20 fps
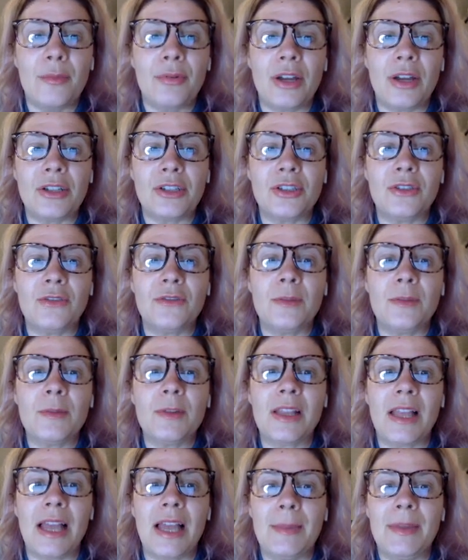Pressure from
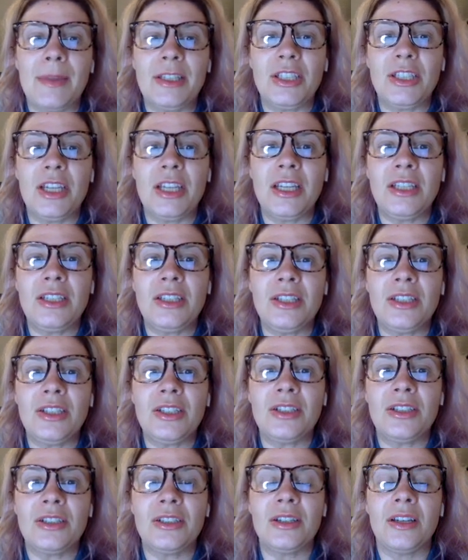climate
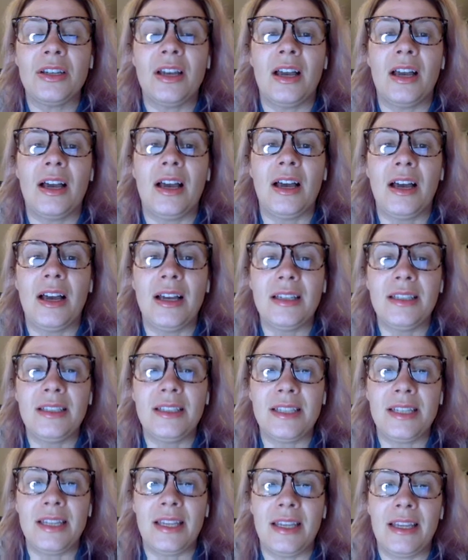change,
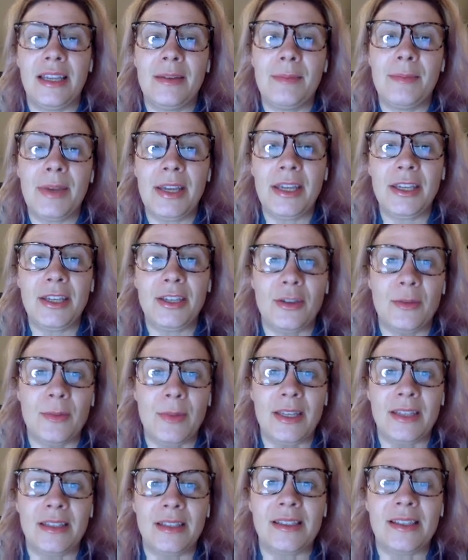hunting by
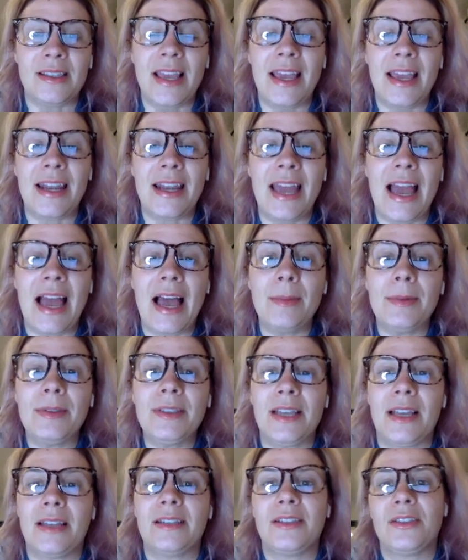humans, and
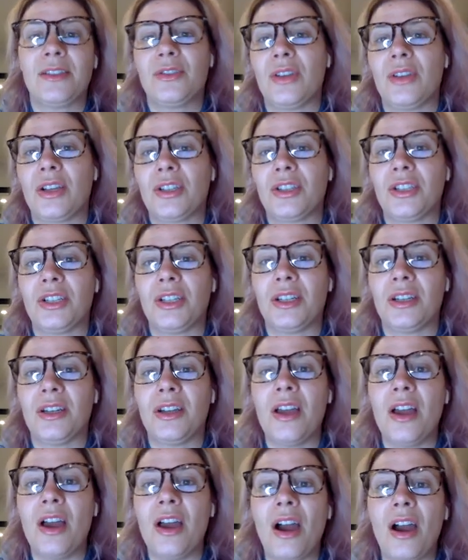habitat
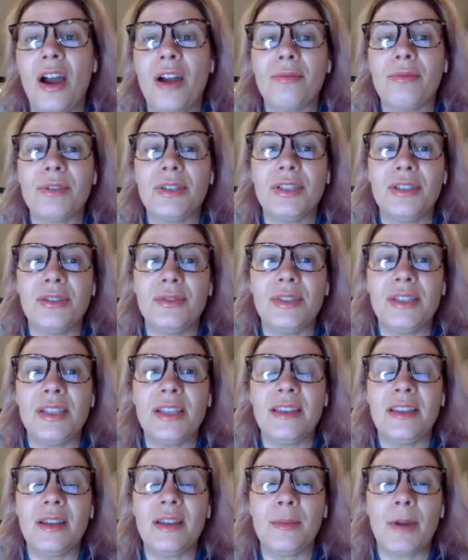destruction are
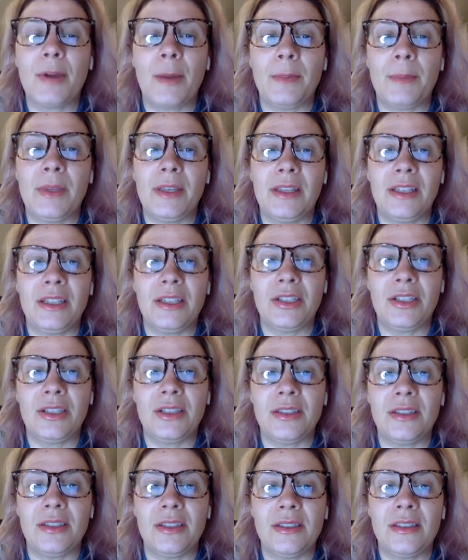reducing their
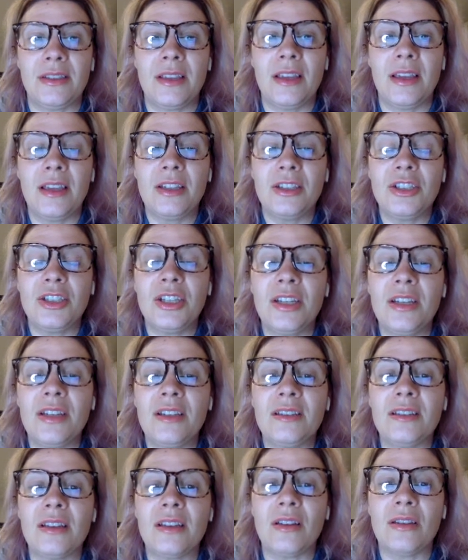populations.
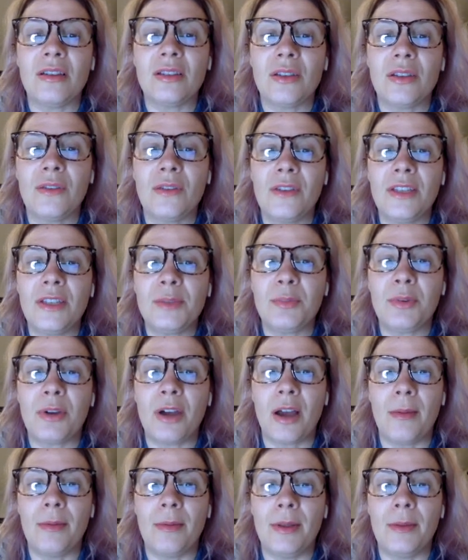Cheetahs also face
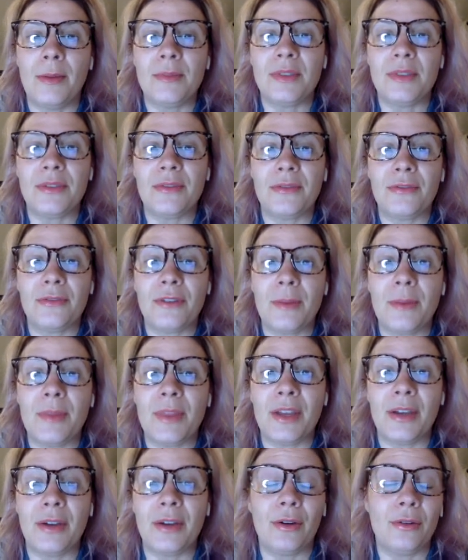problems from
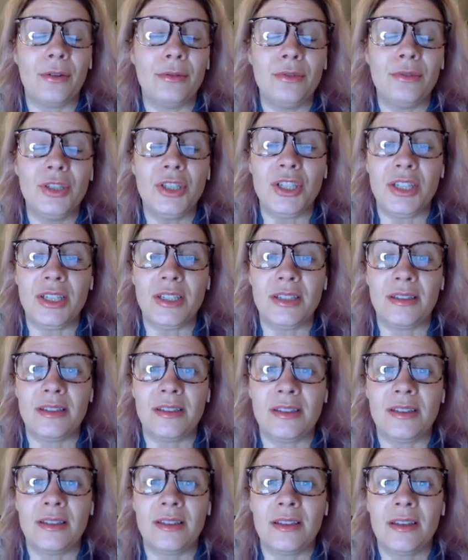their own
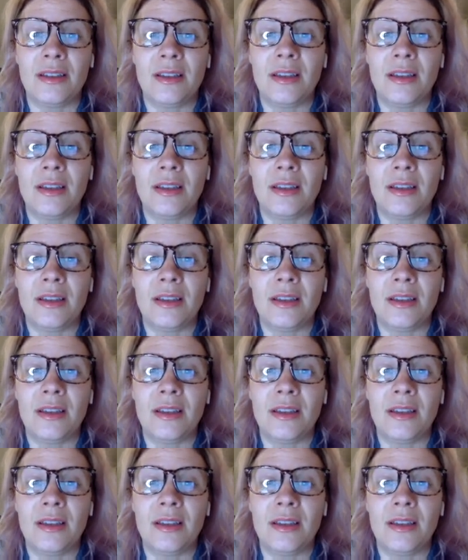genes.